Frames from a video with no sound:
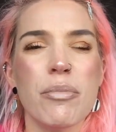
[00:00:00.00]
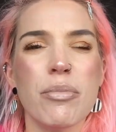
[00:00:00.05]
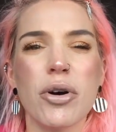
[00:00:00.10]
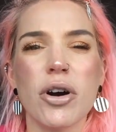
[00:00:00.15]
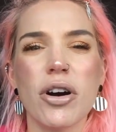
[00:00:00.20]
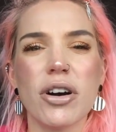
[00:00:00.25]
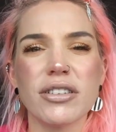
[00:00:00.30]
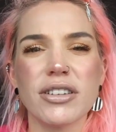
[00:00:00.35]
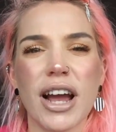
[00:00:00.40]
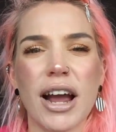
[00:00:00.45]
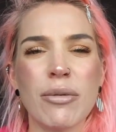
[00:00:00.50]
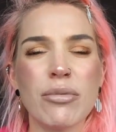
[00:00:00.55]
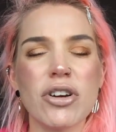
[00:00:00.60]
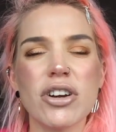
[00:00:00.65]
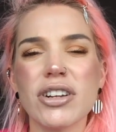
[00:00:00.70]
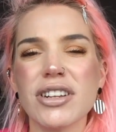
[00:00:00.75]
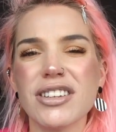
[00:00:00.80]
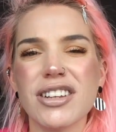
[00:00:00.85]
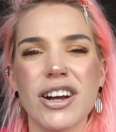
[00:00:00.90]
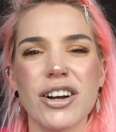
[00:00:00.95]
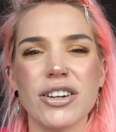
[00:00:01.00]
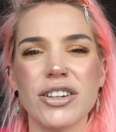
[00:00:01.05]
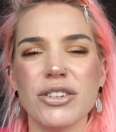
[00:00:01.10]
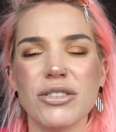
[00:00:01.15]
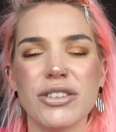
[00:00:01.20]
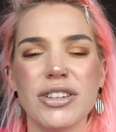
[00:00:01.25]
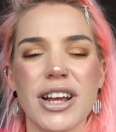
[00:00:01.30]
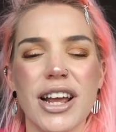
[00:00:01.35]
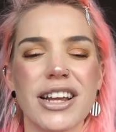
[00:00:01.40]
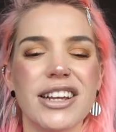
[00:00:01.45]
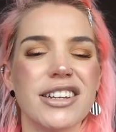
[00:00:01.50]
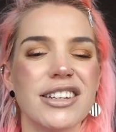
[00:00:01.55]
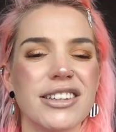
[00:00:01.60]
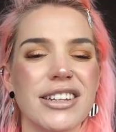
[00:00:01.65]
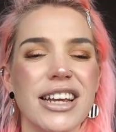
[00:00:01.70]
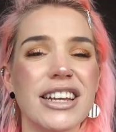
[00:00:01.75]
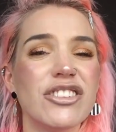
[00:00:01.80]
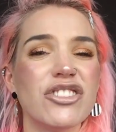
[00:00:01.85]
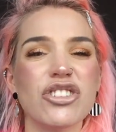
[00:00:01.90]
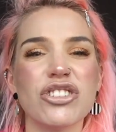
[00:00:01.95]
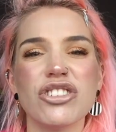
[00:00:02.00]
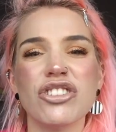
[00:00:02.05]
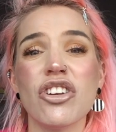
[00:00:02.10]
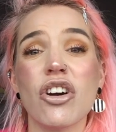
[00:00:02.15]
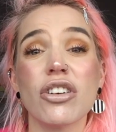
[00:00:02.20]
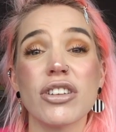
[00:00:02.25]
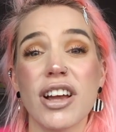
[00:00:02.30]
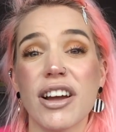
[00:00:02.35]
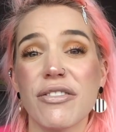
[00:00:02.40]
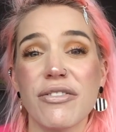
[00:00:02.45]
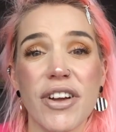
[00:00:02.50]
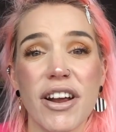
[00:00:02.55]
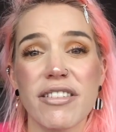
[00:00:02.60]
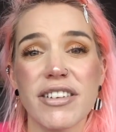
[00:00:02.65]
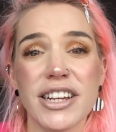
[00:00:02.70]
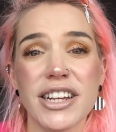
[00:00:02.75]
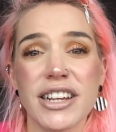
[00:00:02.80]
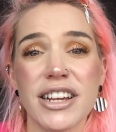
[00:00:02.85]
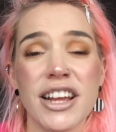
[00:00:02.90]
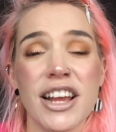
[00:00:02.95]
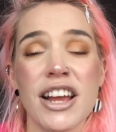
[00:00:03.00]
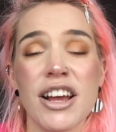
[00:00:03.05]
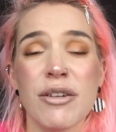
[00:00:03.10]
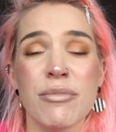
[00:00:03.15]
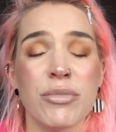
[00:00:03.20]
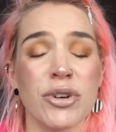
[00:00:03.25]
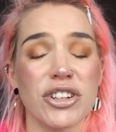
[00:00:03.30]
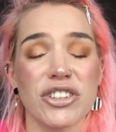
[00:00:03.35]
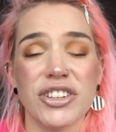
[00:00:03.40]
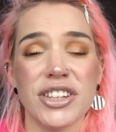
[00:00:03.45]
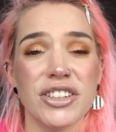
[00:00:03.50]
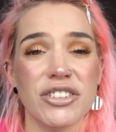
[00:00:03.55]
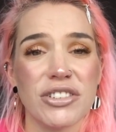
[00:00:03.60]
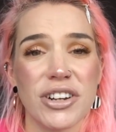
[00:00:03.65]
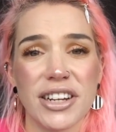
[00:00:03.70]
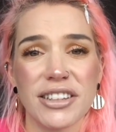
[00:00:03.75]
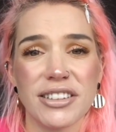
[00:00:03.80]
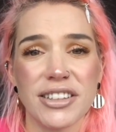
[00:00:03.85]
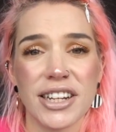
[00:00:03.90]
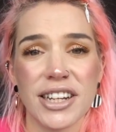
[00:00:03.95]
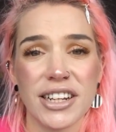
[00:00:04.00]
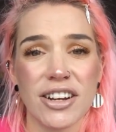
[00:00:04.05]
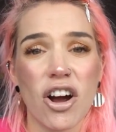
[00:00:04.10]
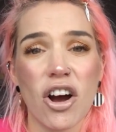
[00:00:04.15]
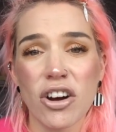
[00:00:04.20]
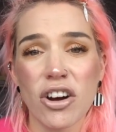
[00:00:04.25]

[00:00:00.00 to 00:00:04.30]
but I'm not going to tell you today because it's just not that very much interesting,